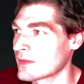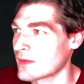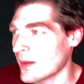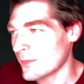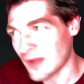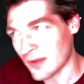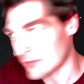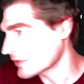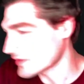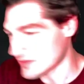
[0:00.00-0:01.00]
I'm not
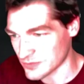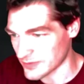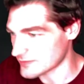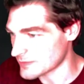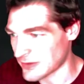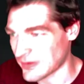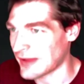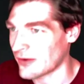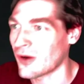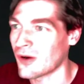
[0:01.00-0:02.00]
running the Swift Spear at
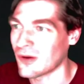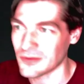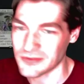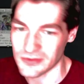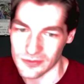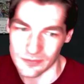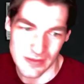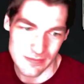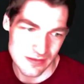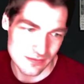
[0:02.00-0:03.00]
all, so
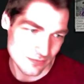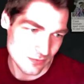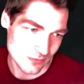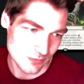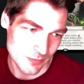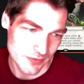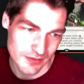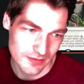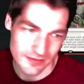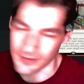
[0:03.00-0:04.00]
maybe we'll put the
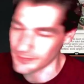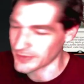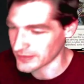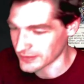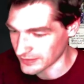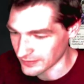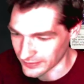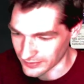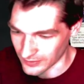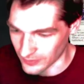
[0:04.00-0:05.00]
Leyline Binding in like
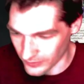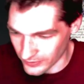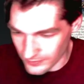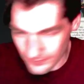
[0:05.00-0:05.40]
the corner.